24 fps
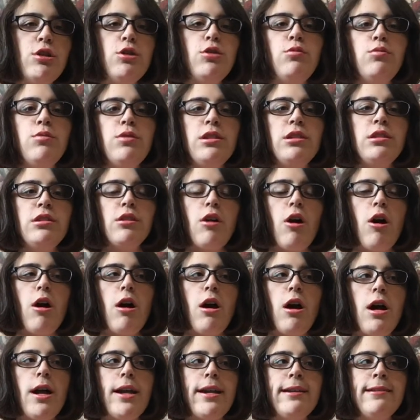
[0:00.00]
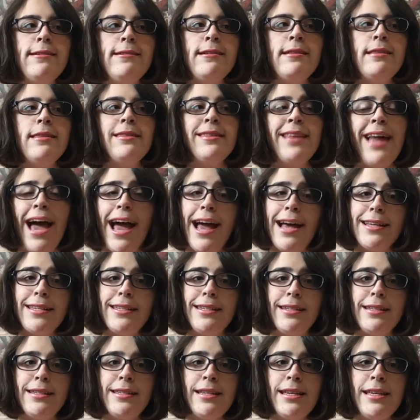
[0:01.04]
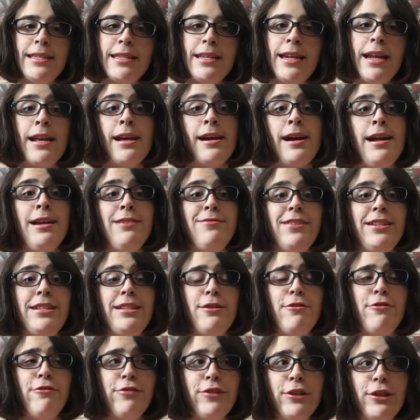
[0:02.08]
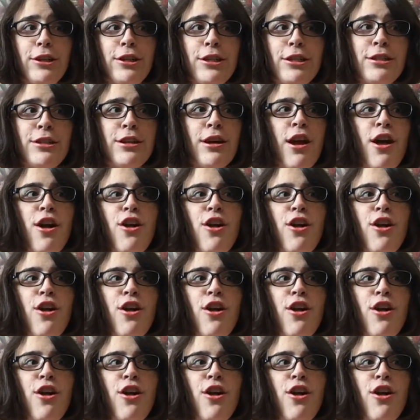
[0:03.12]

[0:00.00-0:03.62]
who was on last season and got evicted first.